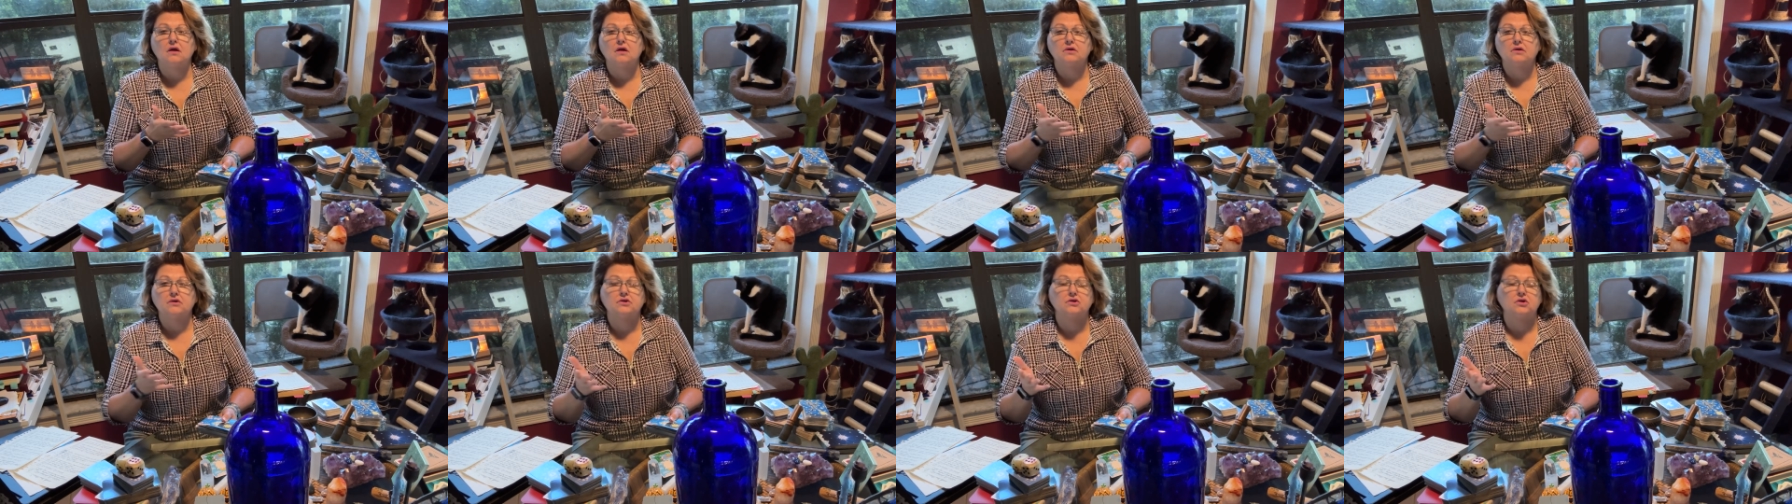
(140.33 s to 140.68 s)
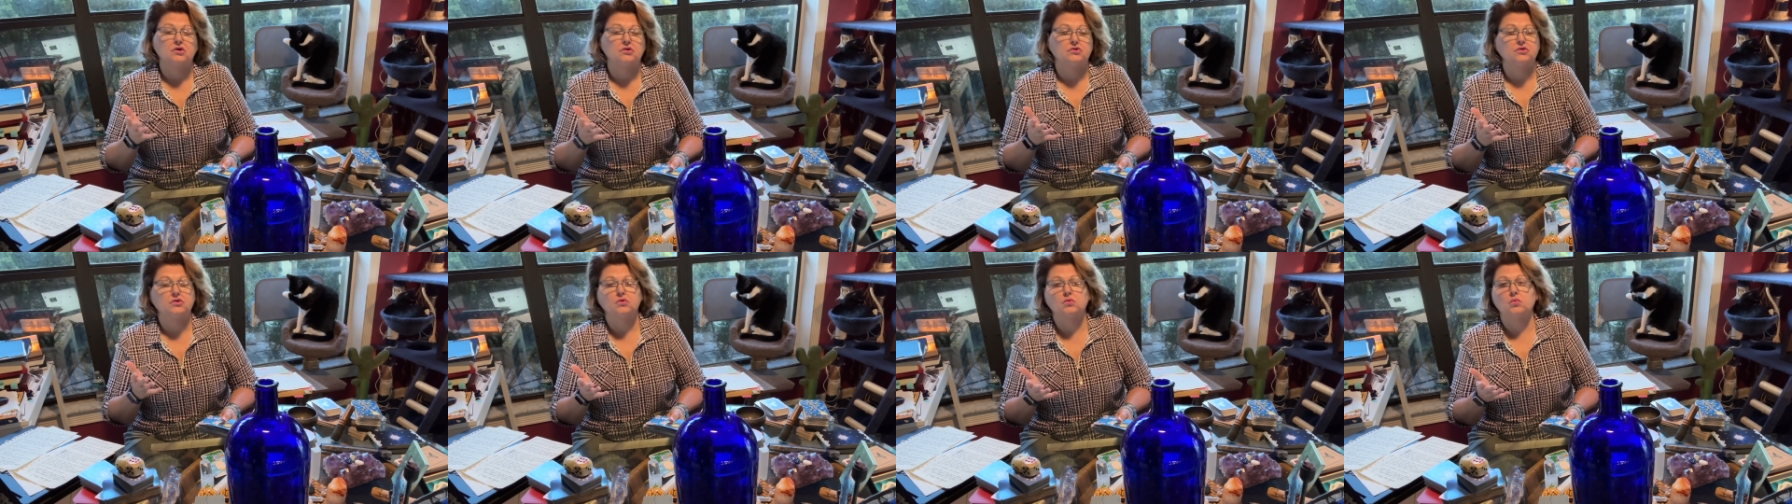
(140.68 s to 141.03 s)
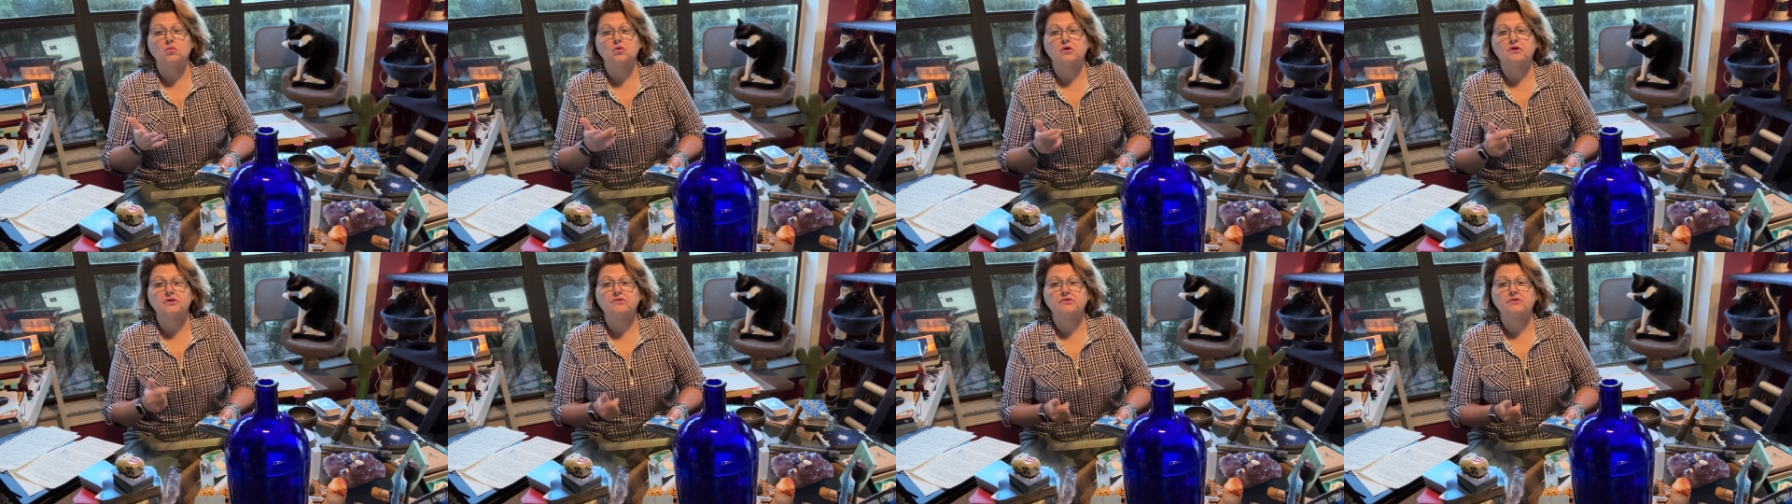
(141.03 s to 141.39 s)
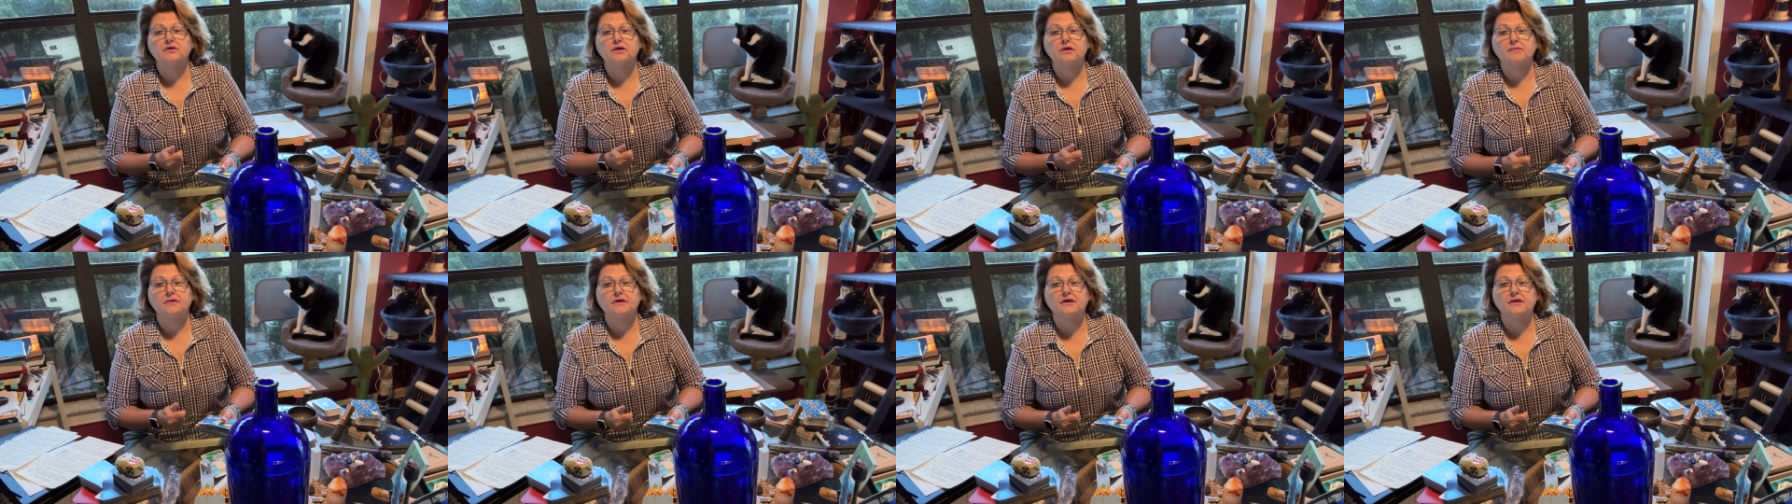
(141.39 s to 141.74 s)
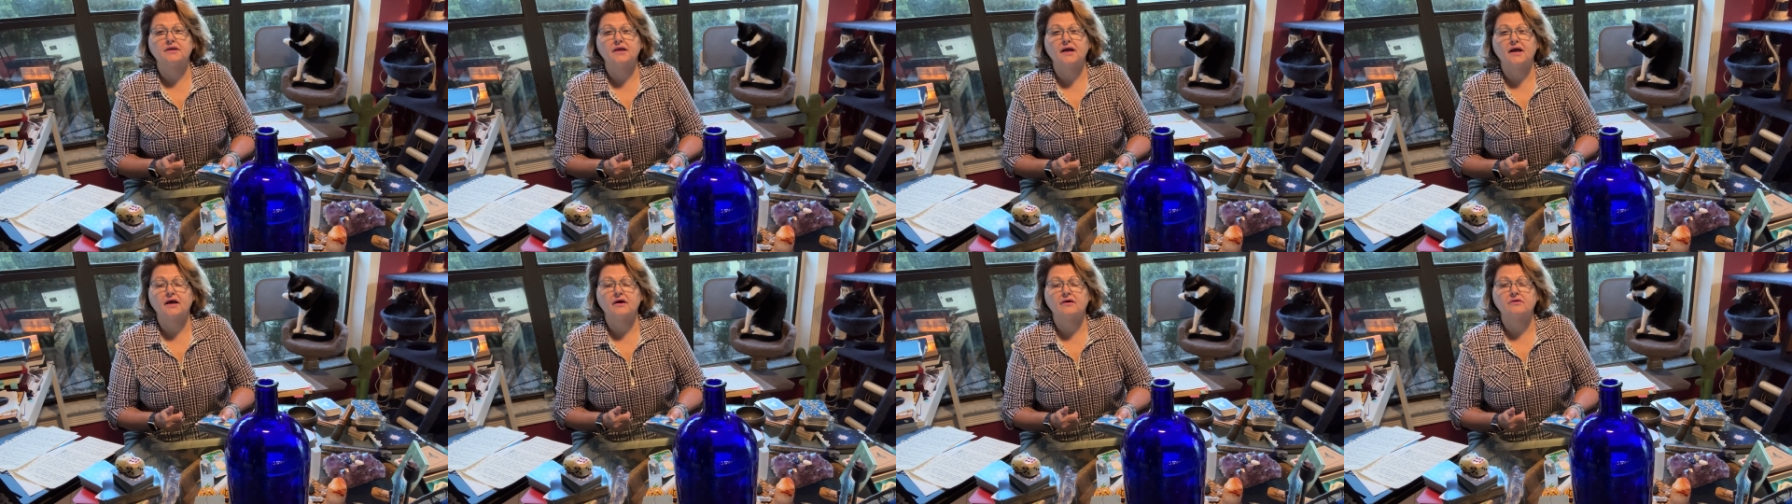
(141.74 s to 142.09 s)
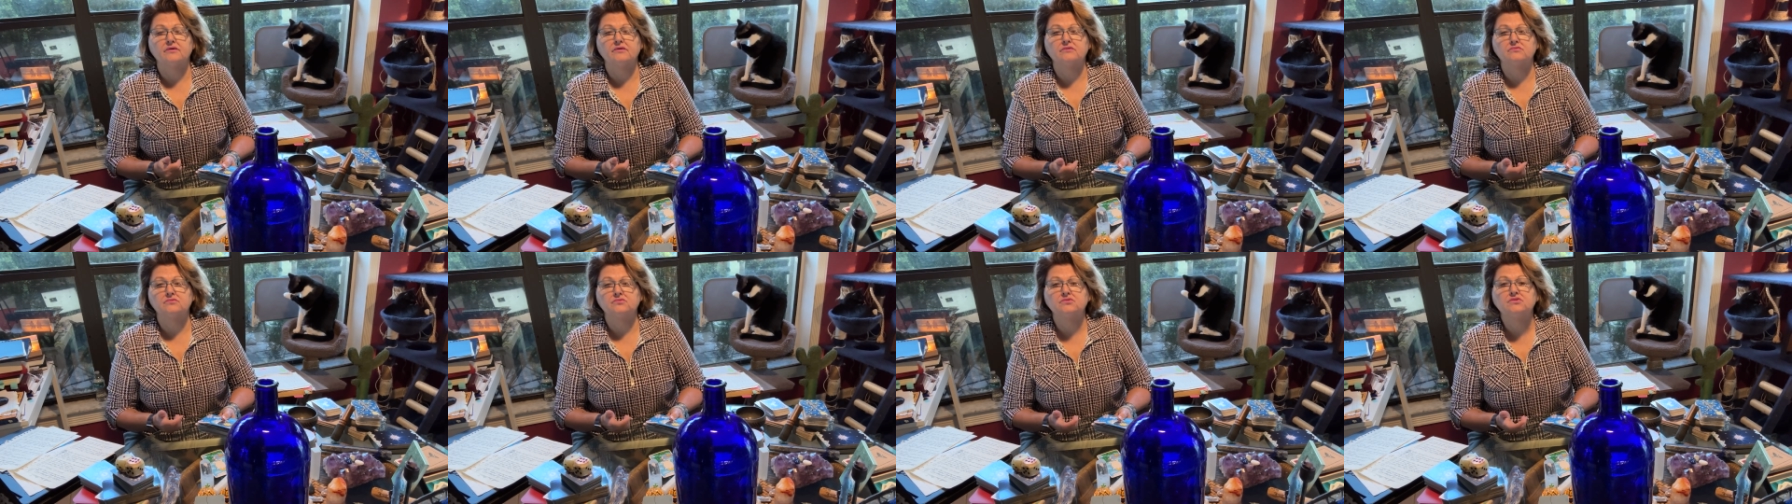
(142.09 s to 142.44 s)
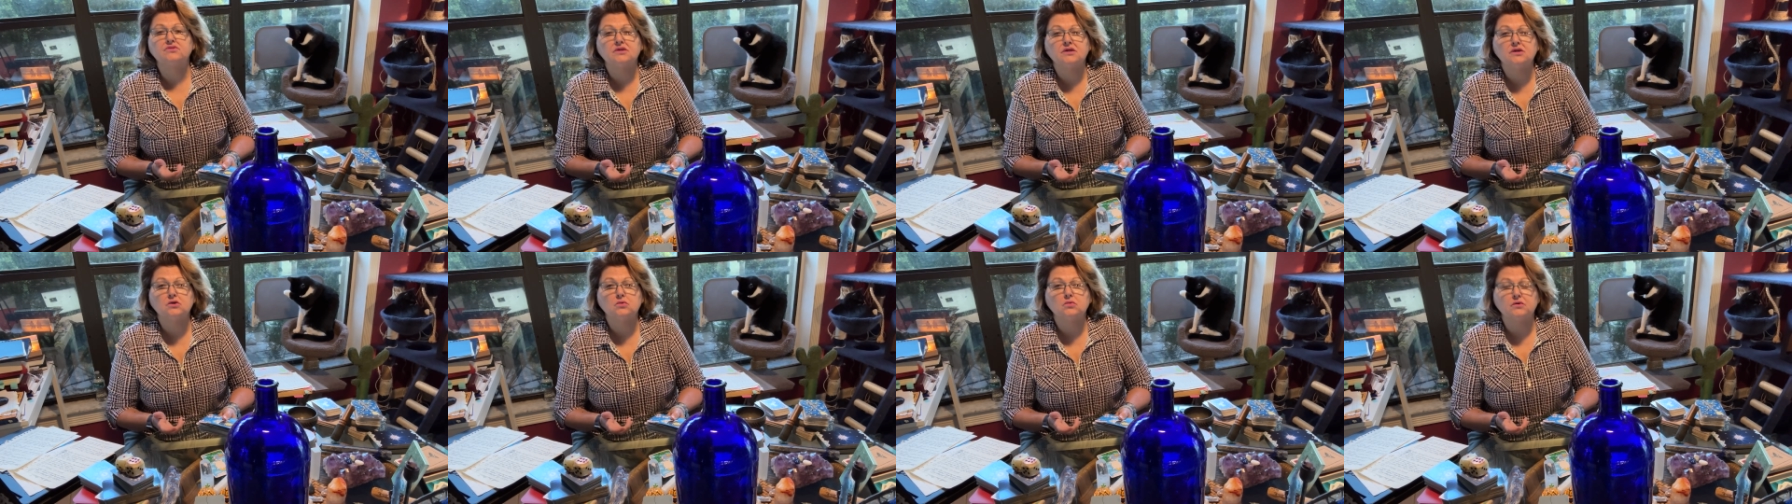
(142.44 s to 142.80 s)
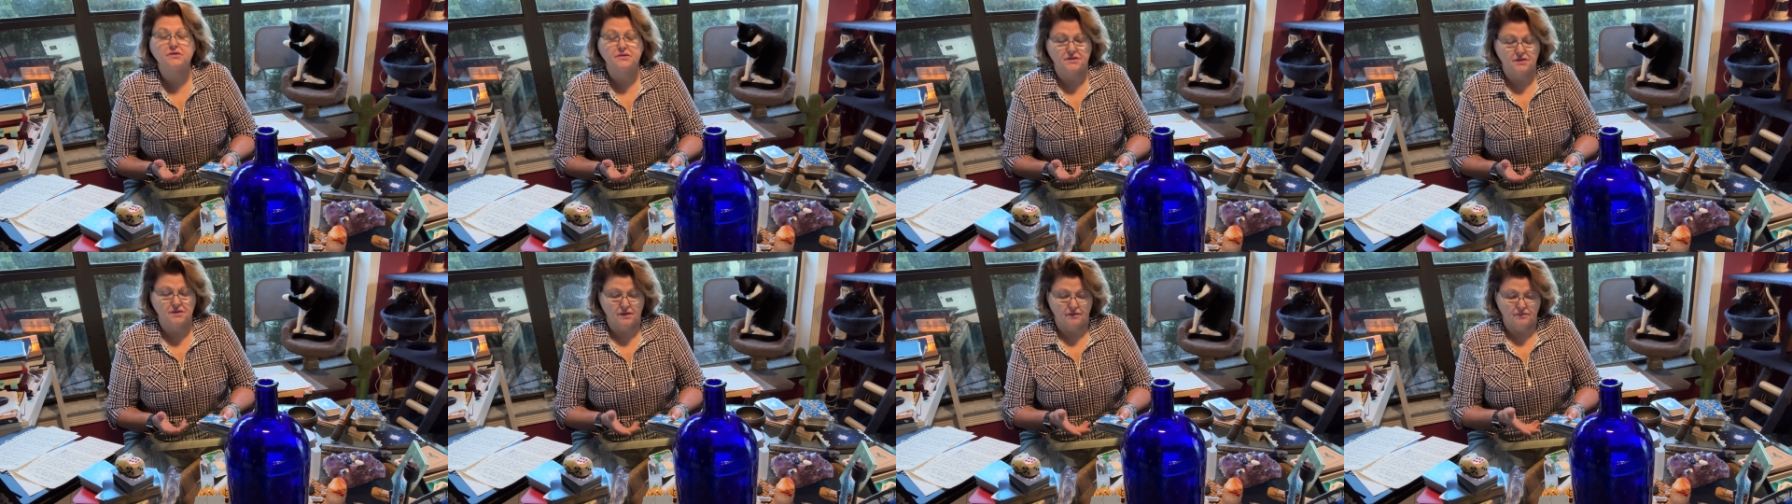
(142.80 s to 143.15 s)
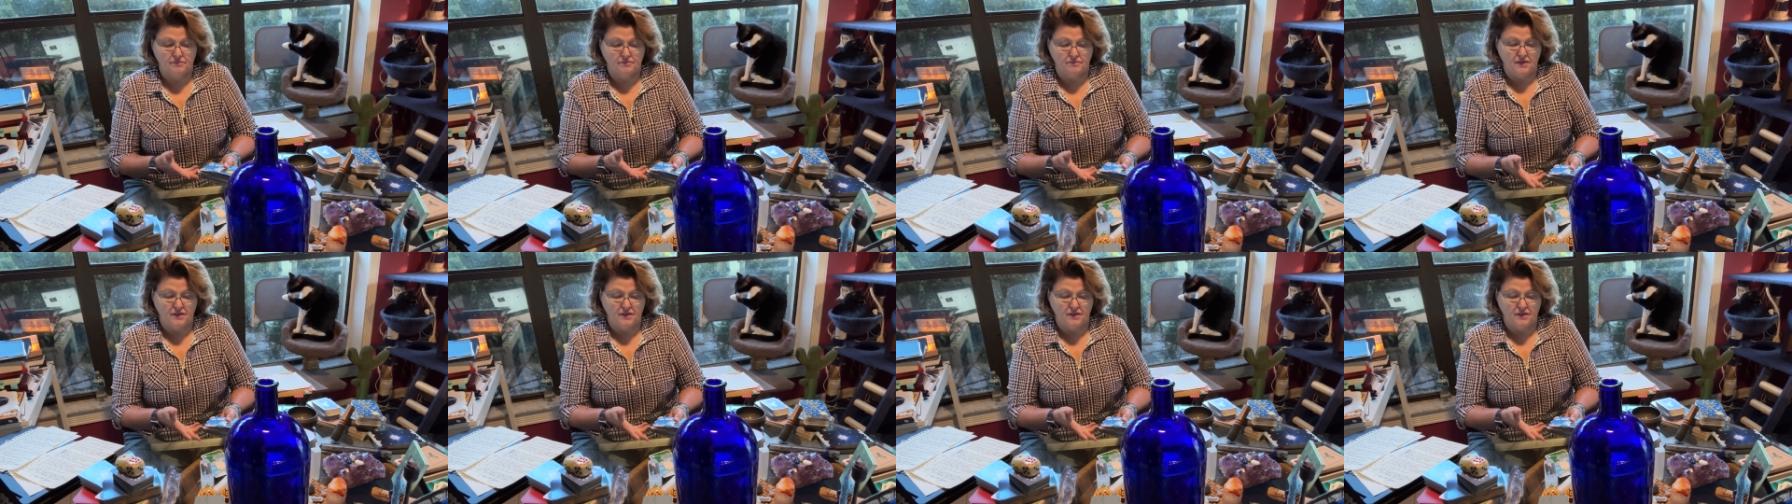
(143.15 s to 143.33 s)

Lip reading: you know, you're wondering about how to deal with them,